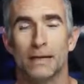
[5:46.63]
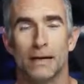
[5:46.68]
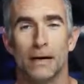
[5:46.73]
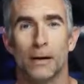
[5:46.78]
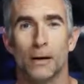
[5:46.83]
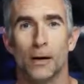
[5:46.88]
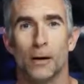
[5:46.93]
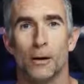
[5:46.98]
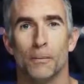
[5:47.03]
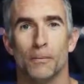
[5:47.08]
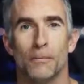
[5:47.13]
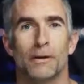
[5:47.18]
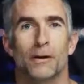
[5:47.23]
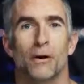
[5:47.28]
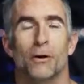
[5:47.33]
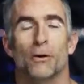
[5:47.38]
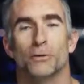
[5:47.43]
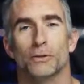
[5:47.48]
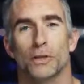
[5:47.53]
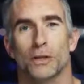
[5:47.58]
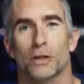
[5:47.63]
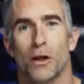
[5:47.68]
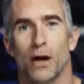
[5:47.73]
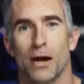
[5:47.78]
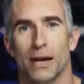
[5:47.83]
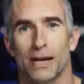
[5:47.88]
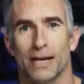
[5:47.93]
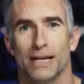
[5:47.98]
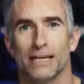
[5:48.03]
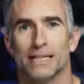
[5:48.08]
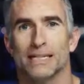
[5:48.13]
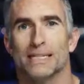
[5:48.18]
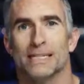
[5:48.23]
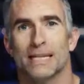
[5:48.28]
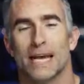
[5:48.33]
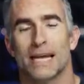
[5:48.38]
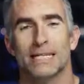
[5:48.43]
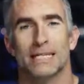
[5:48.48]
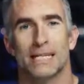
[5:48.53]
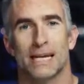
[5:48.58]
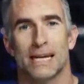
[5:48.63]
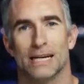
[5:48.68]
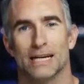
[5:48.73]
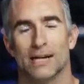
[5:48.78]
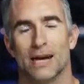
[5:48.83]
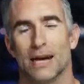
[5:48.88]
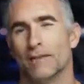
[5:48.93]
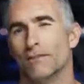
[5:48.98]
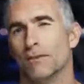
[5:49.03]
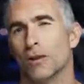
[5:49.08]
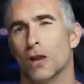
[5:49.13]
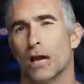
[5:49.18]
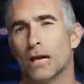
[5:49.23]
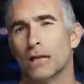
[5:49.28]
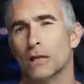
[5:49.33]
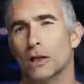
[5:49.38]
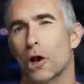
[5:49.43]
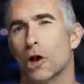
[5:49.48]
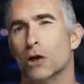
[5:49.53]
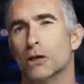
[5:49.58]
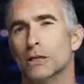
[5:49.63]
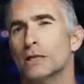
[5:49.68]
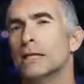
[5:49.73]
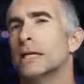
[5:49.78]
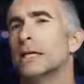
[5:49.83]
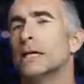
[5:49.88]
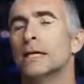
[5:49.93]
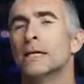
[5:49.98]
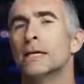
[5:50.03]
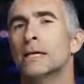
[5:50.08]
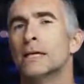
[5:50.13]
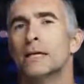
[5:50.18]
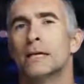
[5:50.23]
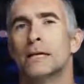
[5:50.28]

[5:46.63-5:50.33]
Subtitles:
It holds a lot and it stays there. It kind of like locks in.